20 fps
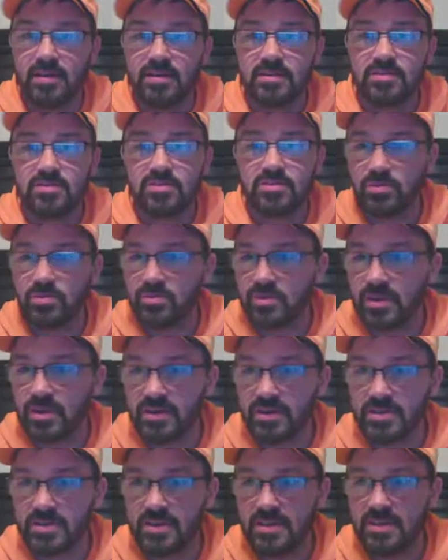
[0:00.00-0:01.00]
Sold
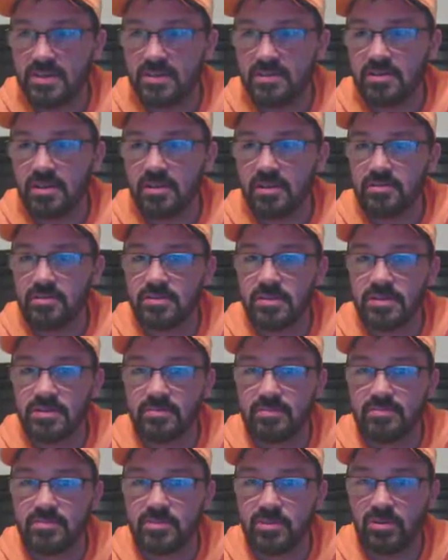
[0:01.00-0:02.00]
Garcia to Tulsa.
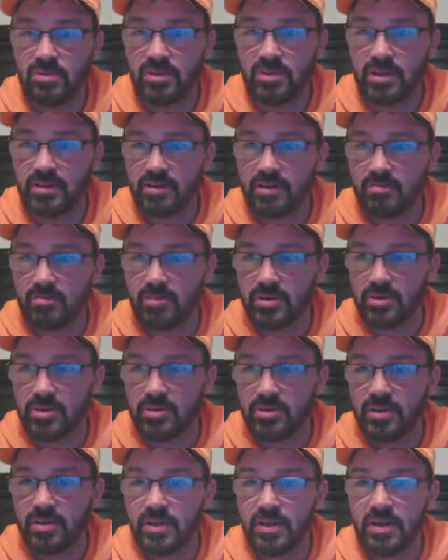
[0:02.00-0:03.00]
Sold Eric
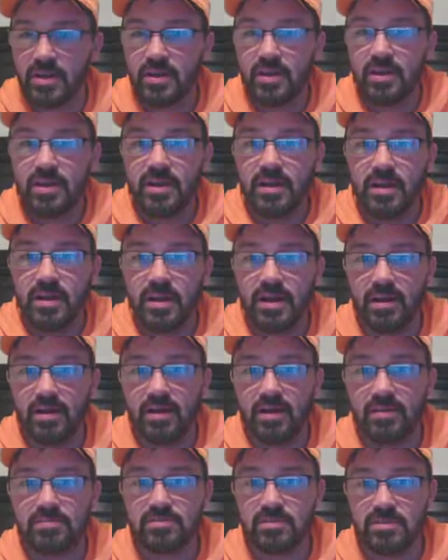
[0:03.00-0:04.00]
Bird. Uh,
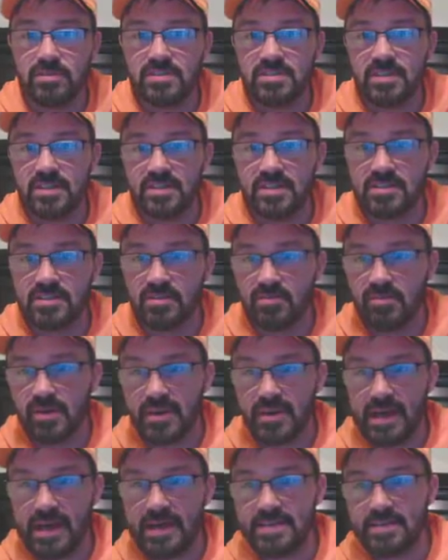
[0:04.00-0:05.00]
I've started sending some of my
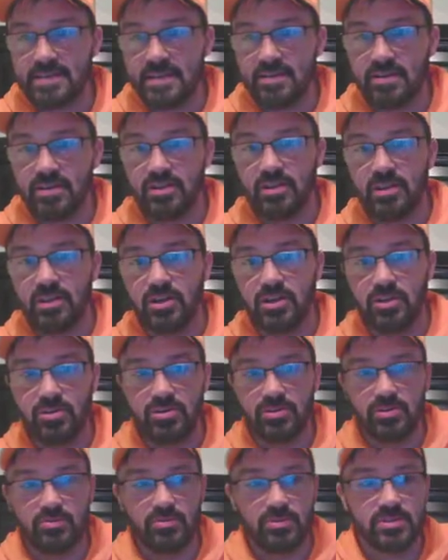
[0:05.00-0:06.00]
guys out on
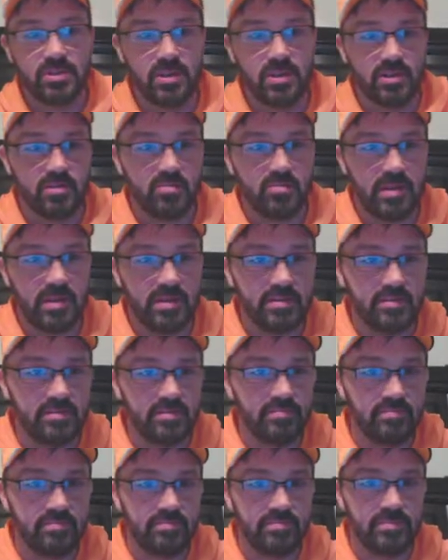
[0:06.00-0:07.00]
loan, and we'll talk about
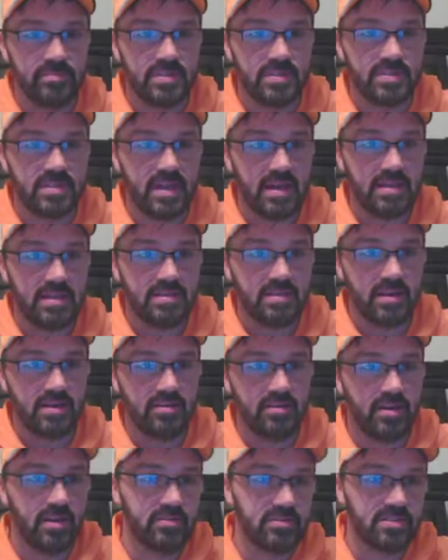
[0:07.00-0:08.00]
these guys. I,
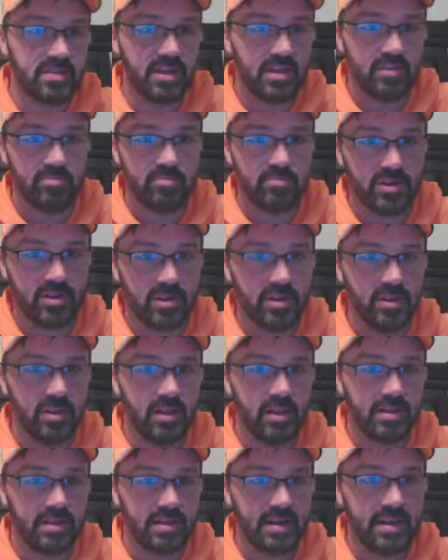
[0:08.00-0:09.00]
obviously, I've brought a
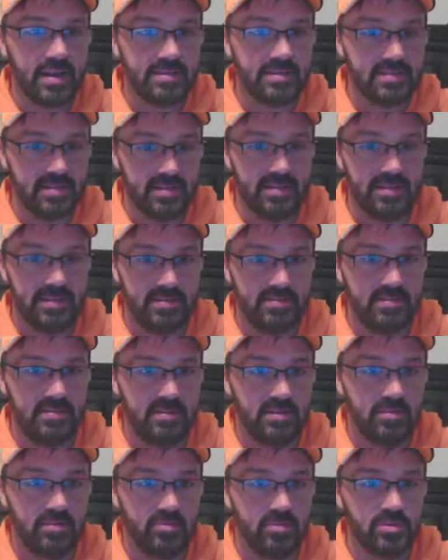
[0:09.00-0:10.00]
lot of guys in,
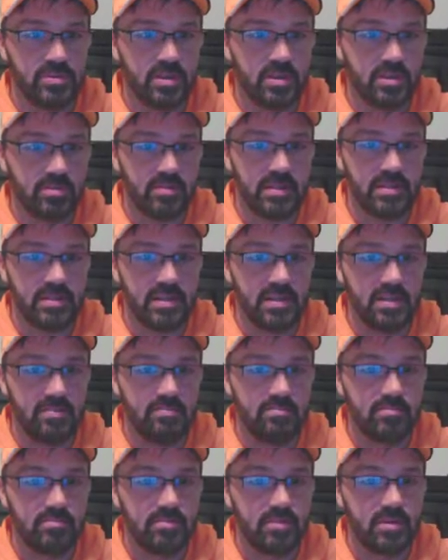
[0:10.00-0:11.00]
and we'll talk about
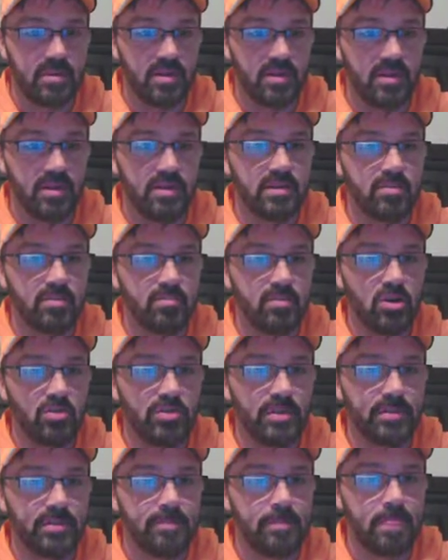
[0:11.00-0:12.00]
them uh, in a
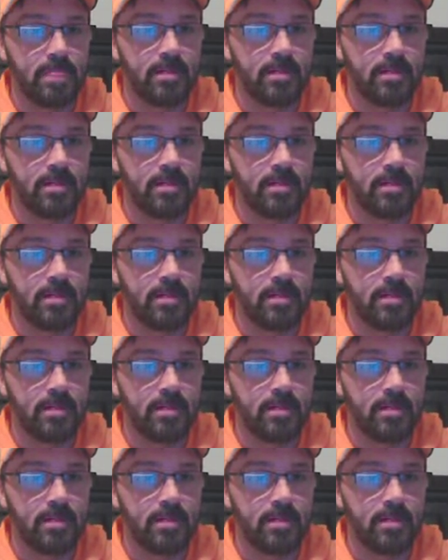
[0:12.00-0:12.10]
moment.